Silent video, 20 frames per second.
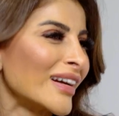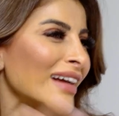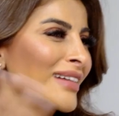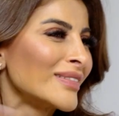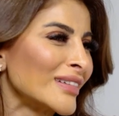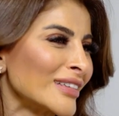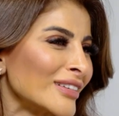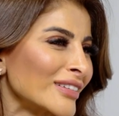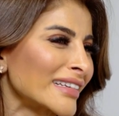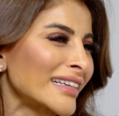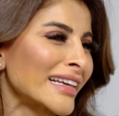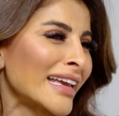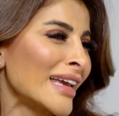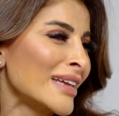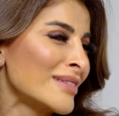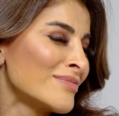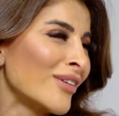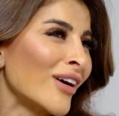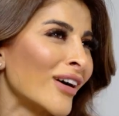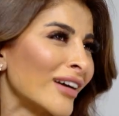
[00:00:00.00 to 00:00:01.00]
when you're a
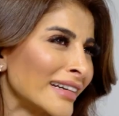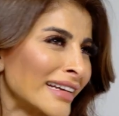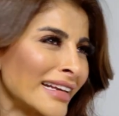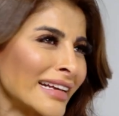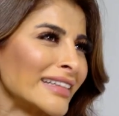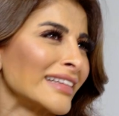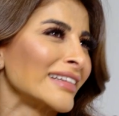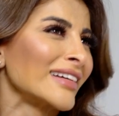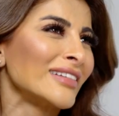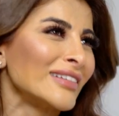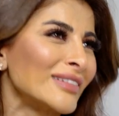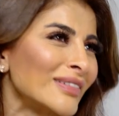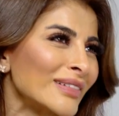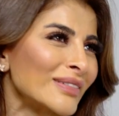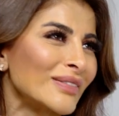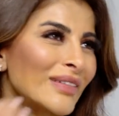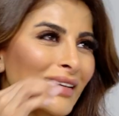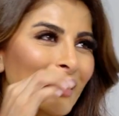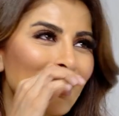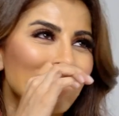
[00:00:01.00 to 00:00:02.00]
kid partying, like you don't want
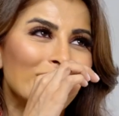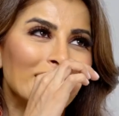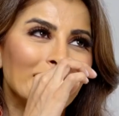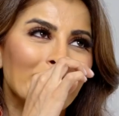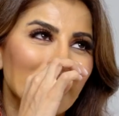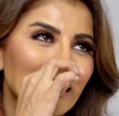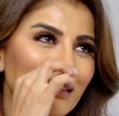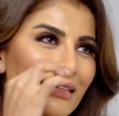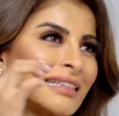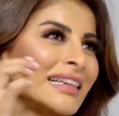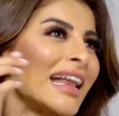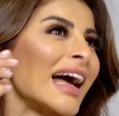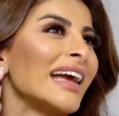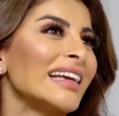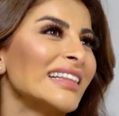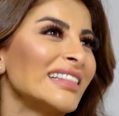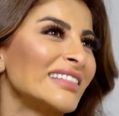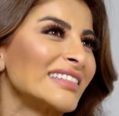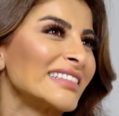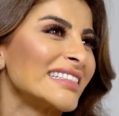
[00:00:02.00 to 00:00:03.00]
to wake up at like
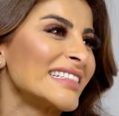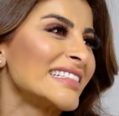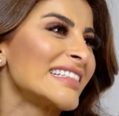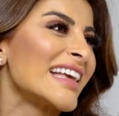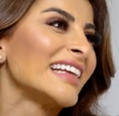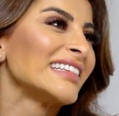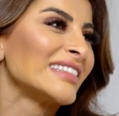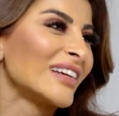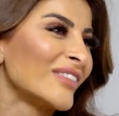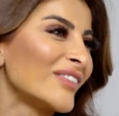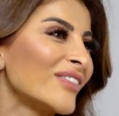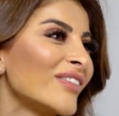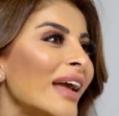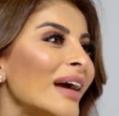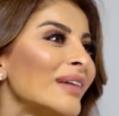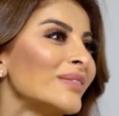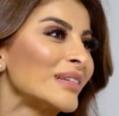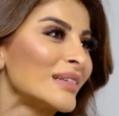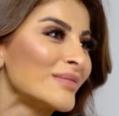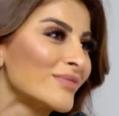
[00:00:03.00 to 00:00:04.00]
9:30, 10 to have
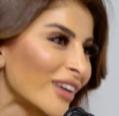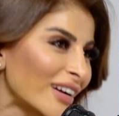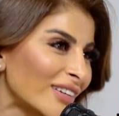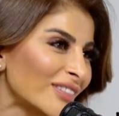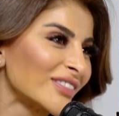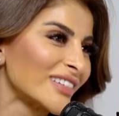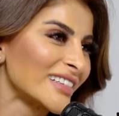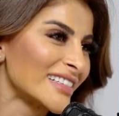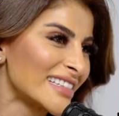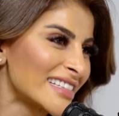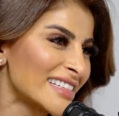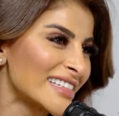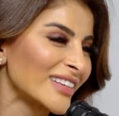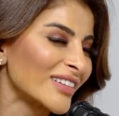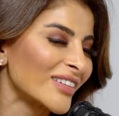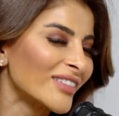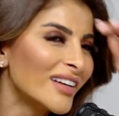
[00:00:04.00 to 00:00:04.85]
family breakfast,